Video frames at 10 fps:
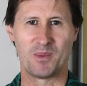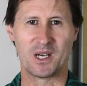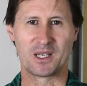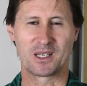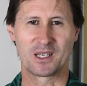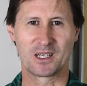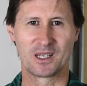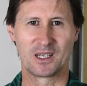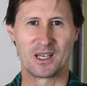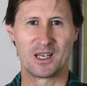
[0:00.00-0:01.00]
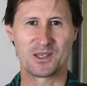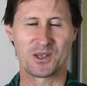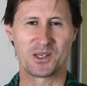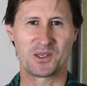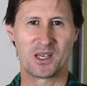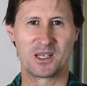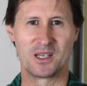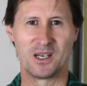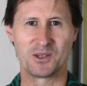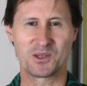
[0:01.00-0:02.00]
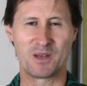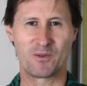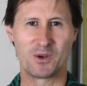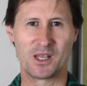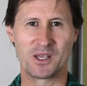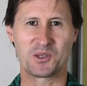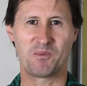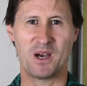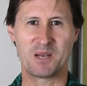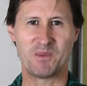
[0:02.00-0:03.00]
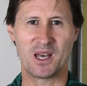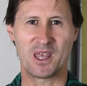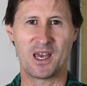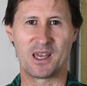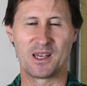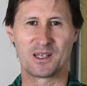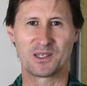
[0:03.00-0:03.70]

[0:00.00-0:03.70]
but as I said, I was never really inspired by that.